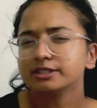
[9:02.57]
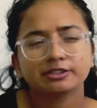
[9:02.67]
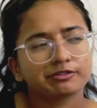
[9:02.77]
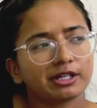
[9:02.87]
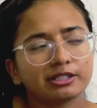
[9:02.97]
is
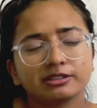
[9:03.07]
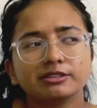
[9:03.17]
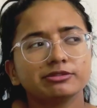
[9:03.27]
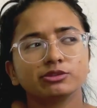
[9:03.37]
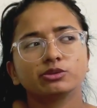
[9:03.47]
fine.
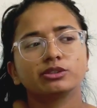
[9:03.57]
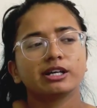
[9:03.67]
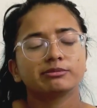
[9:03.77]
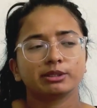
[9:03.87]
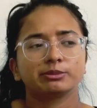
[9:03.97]
If you don't
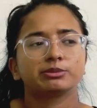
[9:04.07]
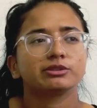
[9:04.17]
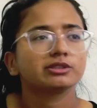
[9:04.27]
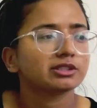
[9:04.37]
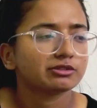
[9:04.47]
have
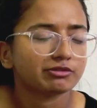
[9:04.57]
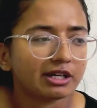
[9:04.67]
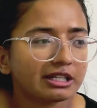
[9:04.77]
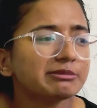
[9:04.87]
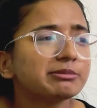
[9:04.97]
papers, it's
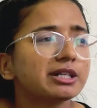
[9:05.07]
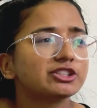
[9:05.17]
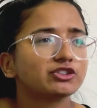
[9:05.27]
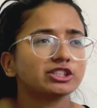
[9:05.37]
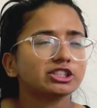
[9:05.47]
fine. But
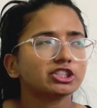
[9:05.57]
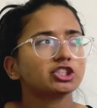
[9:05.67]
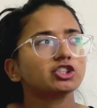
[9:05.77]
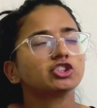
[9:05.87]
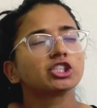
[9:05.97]

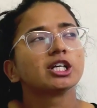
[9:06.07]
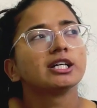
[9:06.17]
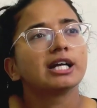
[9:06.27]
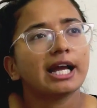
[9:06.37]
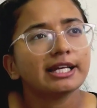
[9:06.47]
research,
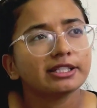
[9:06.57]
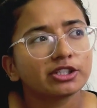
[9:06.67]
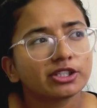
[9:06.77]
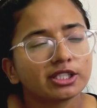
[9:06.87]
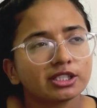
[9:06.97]
I
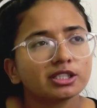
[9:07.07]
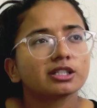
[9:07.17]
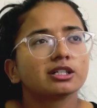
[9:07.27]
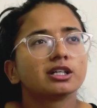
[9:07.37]
think